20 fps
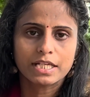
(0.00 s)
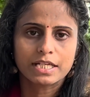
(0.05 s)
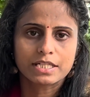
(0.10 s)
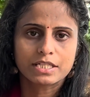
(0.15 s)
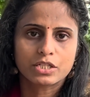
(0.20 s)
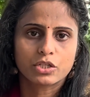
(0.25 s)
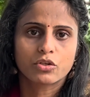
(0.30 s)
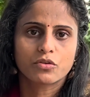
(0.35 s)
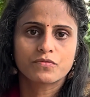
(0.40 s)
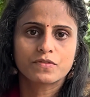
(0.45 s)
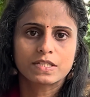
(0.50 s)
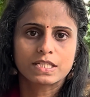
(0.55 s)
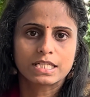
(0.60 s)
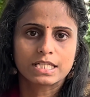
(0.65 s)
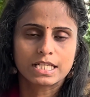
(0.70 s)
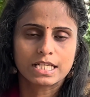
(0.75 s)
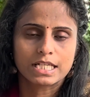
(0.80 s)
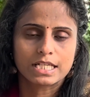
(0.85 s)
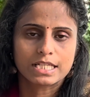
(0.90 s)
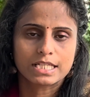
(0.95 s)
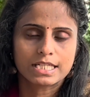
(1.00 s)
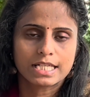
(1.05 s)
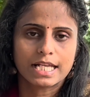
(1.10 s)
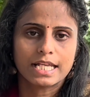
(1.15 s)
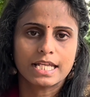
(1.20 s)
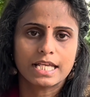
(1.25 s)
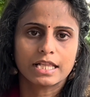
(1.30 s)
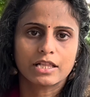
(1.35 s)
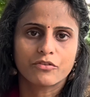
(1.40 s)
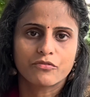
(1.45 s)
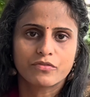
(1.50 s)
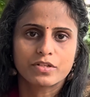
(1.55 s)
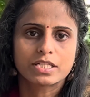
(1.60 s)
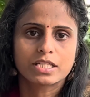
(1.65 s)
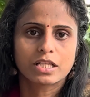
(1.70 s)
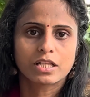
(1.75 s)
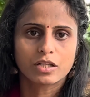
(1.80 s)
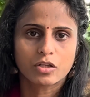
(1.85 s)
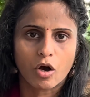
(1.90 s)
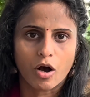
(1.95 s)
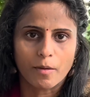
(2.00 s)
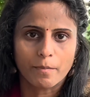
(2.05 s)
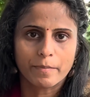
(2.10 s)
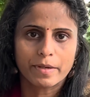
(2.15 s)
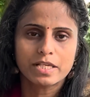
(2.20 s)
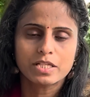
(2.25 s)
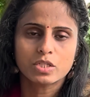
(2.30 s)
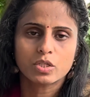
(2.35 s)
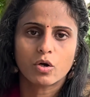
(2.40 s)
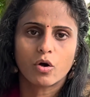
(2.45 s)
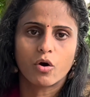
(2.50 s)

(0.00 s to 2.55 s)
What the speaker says: instead of sending the physical copies